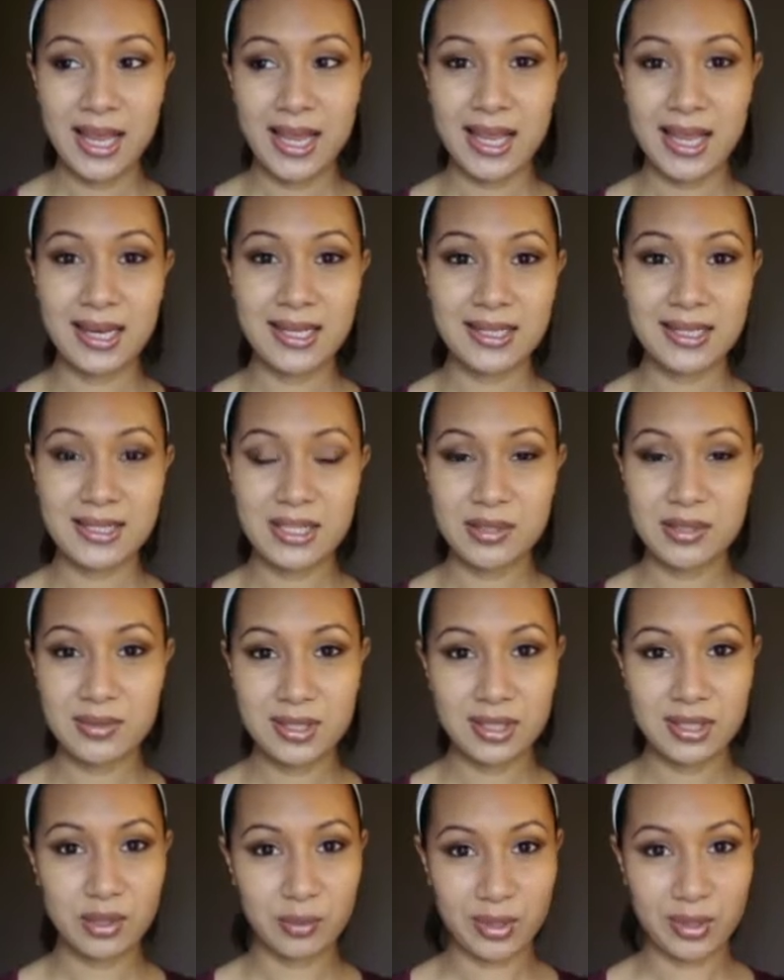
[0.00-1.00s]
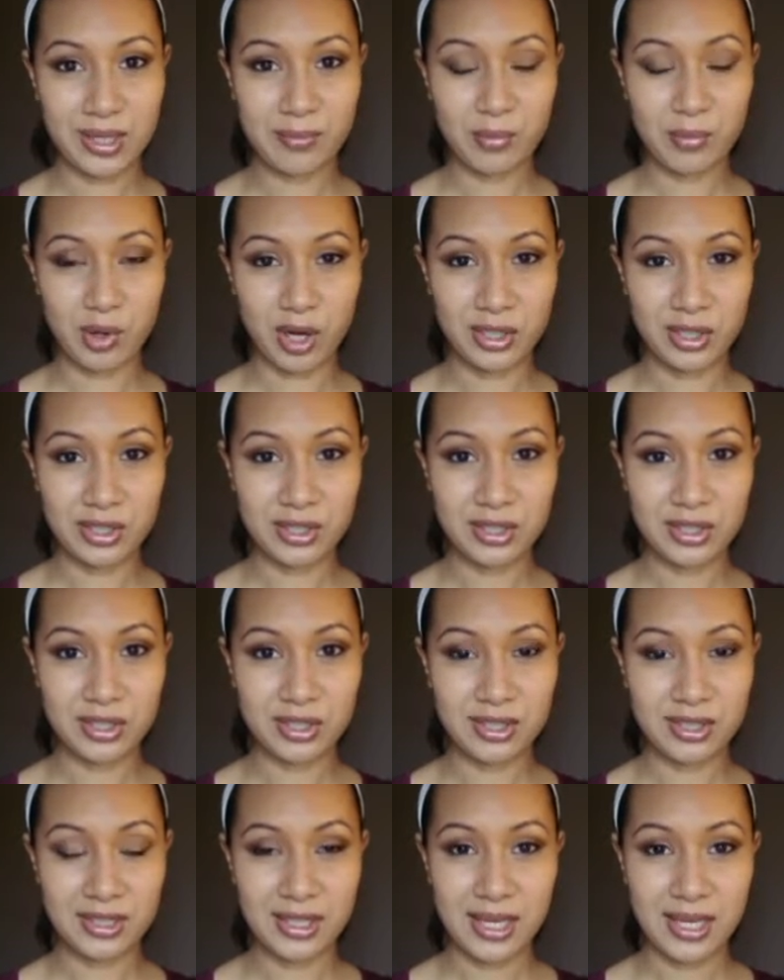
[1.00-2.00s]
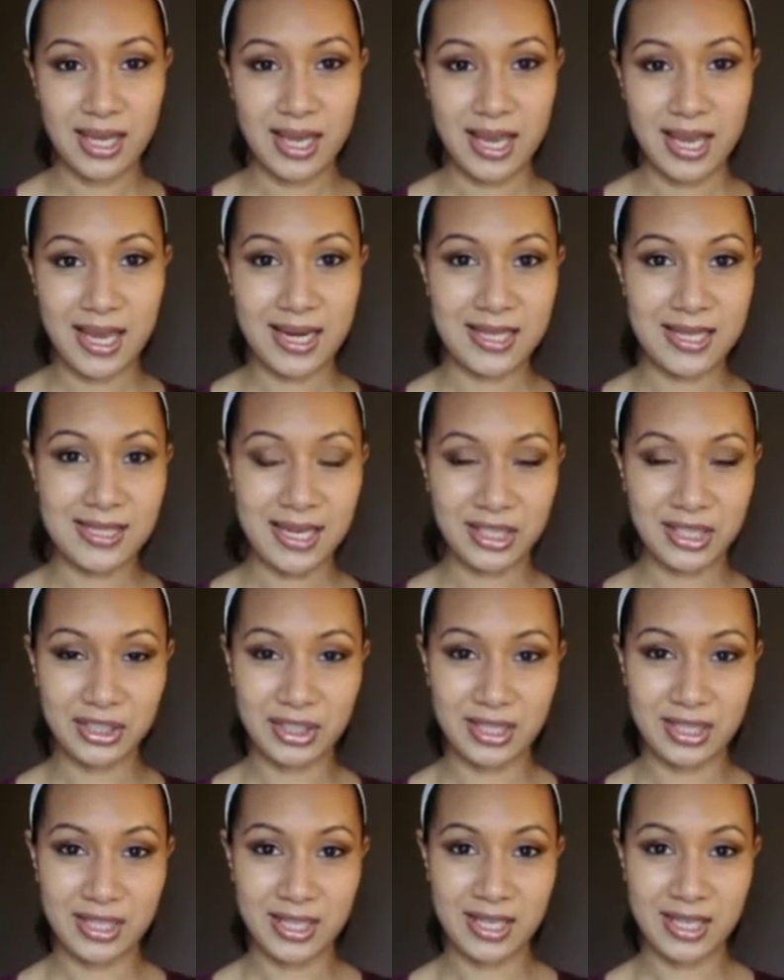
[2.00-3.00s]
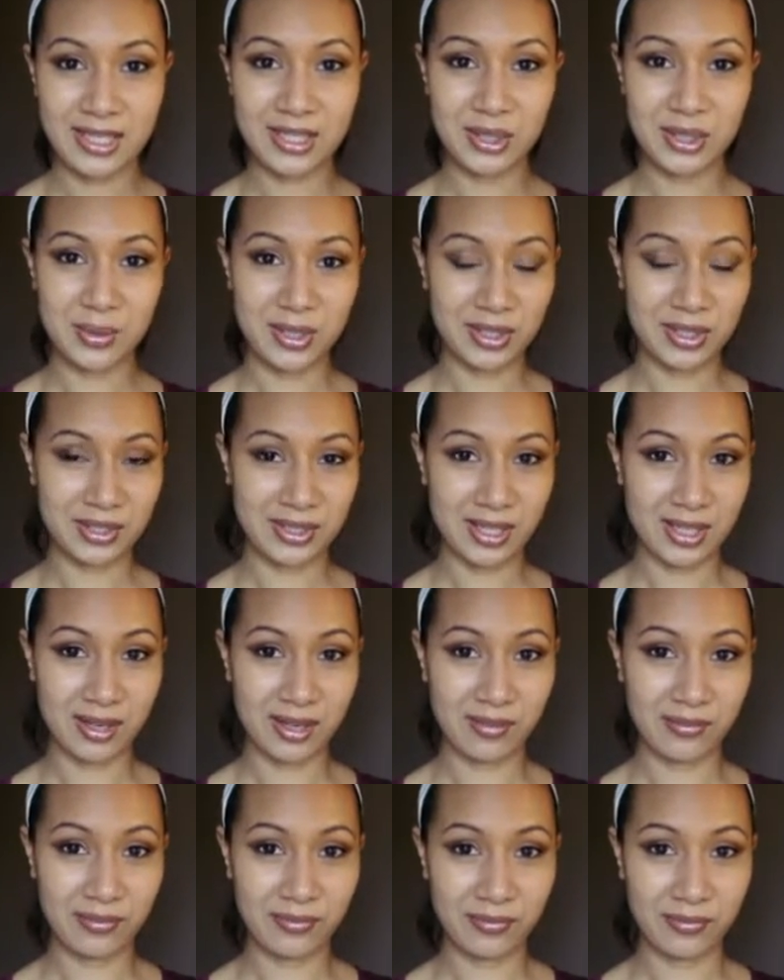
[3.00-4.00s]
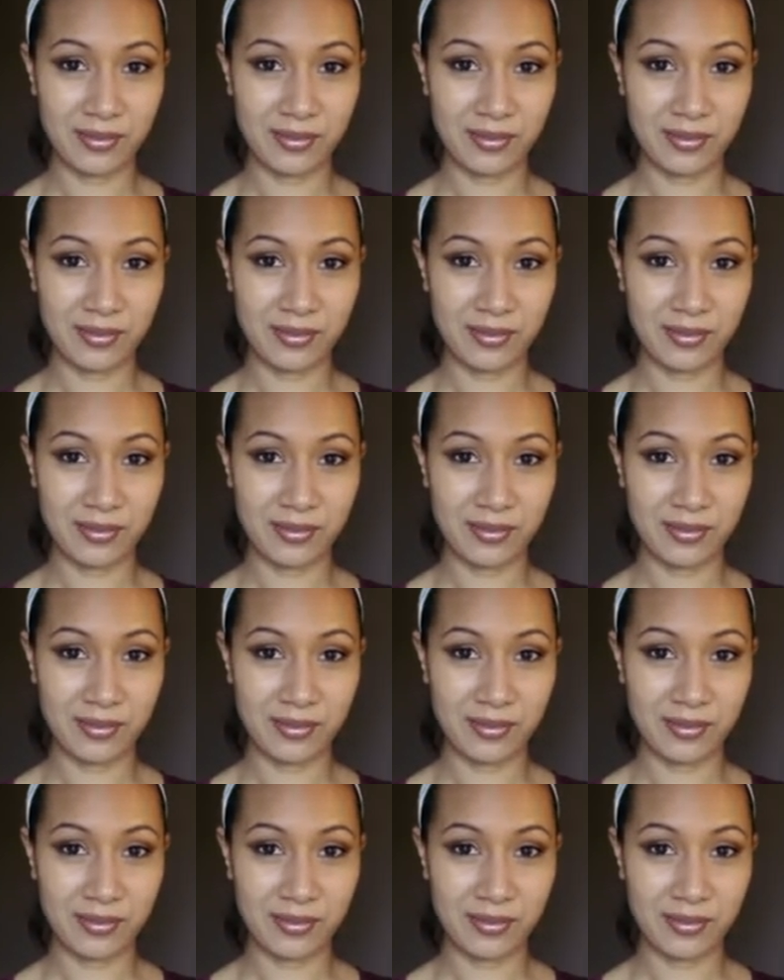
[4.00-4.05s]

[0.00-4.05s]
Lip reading: And it's using cream bronzers, and it's actually a do-it-yourself